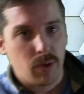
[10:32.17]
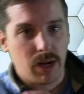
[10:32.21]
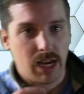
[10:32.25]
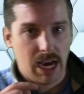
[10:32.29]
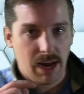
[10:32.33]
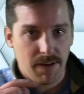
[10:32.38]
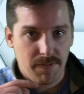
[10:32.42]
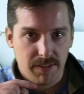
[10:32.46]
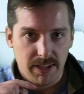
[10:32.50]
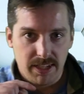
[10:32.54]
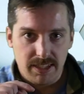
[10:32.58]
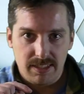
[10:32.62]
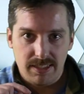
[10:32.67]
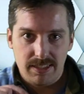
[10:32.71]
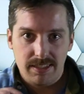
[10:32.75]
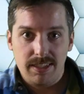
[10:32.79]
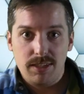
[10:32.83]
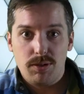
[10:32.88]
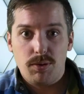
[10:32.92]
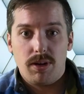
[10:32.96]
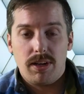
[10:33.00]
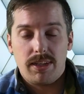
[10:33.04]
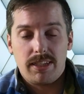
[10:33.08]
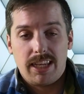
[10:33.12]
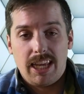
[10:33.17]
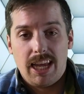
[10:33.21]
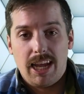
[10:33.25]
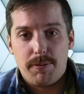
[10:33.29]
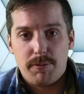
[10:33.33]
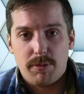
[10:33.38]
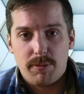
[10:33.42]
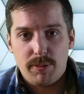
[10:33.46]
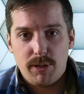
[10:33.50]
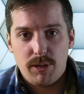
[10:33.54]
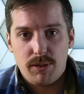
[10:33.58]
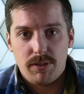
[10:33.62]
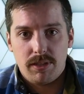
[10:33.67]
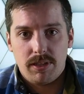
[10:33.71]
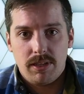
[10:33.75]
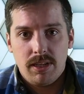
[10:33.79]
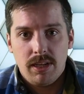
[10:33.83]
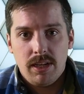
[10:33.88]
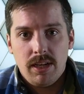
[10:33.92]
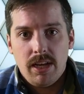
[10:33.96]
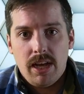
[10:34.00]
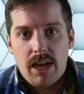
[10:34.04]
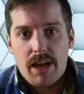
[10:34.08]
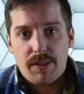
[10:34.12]
we have this still on camera mode.
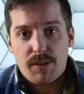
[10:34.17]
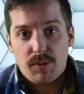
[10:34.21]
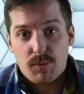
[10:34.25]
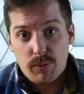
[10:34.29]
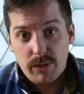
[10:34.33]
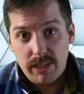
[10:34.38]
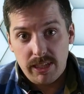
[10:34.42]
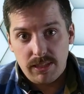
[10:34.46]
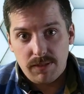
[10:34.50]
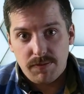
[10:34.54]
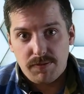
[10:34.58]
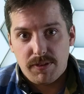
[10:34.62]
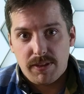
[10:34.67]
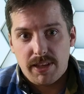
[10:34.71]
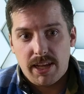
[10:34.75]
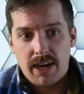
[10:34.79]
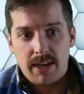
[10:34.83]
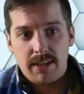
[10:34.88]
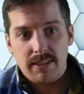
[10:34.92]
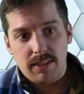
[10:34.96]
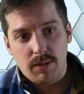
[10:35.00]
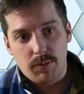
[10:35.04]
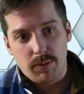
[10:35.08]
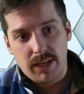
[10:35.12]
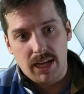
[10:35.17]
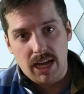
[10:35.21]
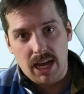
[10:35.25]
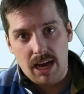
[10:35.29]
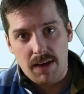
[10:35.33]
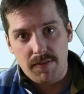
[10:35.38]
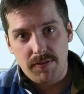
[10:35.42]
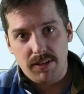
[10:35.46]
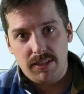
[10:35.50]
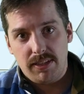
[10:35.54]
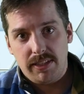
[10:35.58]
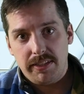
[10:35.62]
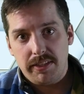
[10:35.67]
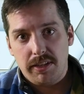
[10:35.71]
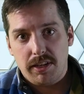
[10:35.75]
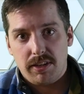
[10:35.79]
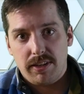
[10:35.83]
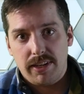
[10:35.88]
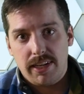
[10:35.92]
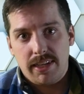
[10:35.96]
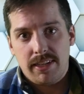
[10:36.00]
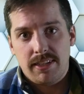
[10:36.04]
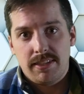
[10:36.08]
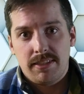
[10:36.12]
And the reason for that is that we have the
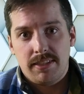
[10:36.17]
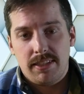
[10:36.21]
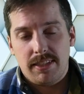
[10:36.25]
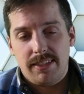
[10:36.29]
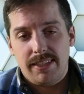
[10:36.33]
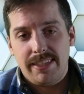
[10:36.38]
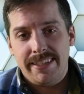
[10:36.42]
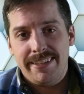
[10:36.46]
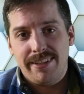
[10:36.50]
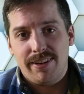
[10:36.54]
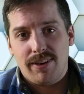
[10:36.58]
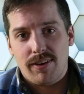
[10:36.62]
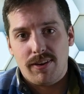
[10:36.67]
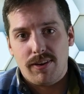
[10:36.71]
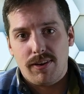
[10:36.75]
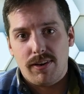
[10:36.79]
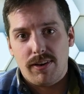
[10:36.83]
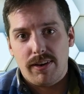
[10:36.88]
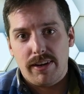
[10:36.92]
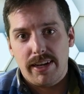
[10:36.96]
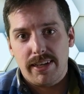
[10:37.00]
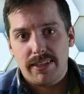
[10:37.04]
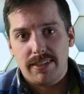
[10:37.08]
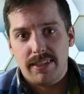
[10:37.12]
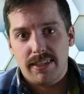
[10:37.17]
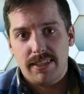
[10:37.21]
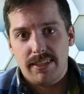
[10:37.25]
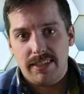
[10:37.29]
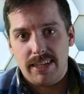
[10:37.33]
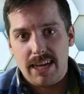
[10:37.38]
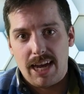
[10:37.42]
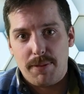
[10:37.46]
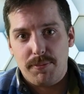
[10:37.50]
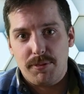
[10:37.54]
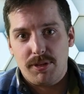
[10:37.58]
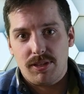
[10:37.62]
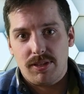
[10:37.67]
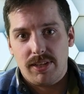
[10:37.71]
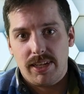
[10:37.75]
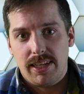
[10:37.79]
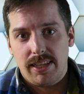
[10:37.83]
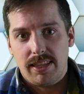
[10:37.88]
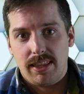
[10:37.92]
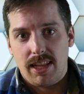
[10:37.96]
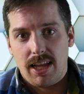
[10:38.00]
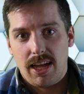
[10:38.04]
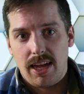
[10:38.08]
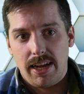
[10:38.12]
TRS to Trrs adapter
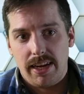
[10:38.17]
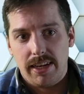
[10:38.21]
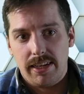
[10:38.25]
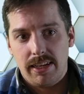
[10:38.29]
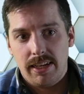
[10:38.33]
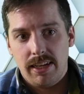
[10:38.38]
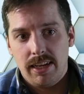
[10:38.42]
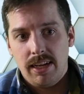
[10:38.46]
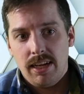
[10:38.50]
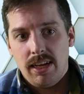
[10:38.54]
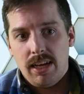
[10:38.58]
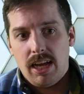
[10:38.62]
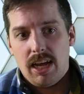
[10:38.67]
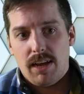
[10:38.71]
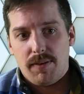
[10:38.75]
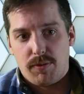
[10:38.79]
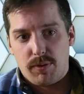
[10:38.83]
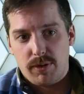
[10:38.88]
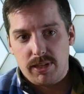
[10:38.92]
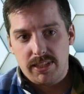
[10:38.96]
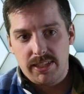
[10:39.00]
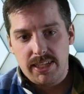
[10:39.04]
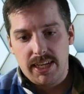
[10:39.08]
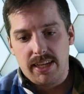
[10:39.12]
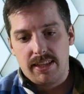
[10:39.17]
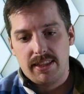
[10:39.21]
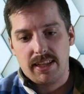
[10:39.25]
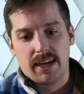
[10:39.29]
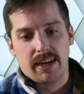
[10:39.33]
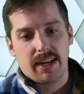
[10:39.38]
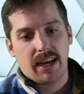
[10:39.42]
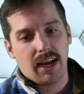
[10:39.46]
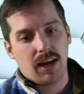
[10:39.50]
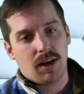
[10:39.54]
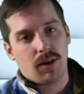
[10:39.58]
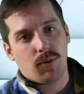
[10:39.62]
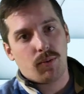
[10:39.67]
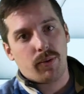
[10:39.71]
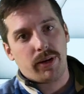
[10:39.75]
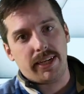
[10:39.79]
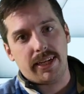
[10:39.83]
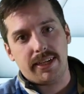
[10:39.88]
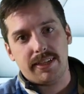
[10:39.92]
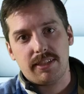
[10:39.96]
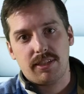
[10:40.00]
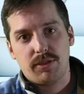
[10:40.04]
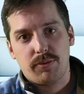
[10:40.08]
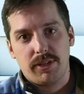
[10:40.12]
in line. If we're to take that out, we
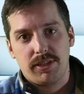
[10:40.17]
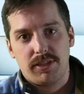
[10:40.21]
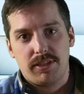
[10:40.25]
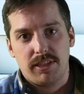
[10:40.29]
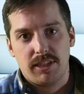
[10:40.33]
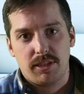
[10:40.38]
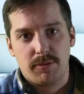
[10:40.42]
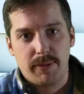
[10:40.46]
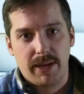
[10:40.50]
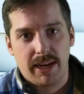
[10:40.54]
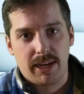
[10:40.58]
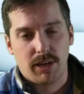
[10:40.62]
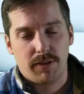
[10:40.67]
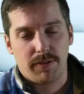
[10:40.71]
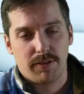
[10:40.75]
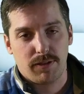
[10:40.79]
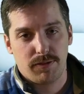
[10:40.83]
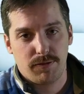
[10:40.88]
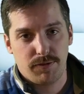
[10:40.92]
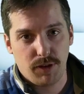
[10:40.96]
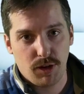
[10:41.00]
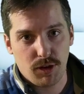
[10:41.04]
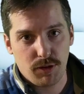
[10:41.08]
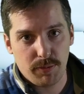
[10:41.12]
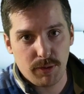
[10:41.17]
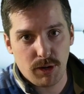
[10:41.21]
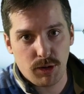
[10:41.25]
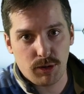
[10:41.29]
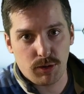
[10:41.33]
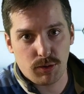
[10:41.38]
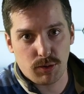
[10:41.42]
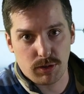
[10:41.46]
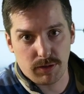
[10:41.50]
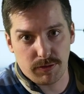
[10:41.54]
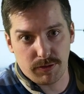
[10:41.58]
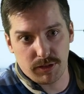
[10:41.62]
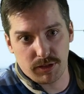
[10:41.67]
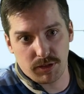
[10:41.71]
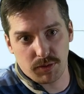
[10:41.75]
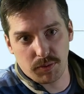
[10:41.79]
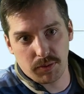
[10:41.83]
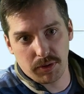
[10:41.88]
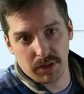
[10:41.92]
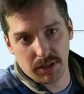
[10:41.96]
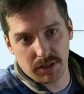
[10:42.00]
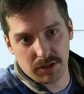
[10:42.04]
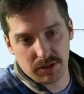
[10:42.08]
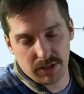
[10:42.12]
need to switch this back over to phone mode in order for it to
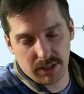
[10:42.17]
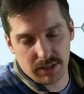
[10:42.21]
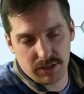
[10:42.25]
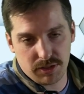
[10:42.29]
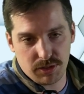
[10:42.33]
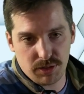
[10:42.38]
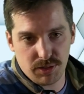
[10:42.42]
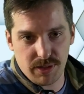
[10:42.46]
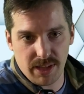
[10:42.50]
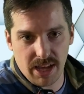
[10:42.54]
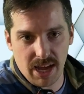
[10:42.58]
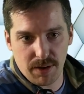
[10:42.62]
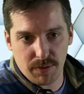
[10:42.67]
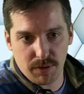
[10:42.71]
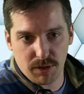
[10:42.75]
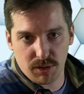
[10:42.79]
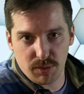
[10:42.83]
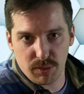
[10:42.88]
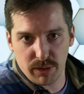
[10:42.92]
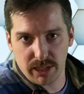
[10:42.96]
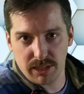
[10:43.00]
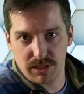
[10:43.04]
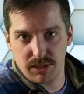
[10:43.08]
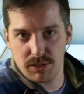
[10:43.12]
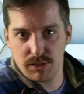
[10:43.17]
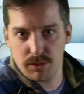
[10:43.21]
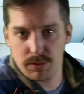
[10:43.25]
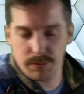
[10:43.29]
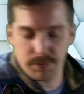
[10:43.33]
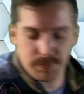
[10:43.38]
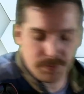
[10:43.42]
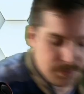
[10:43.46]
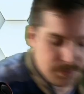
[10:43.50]
work. So let's do that real quick too.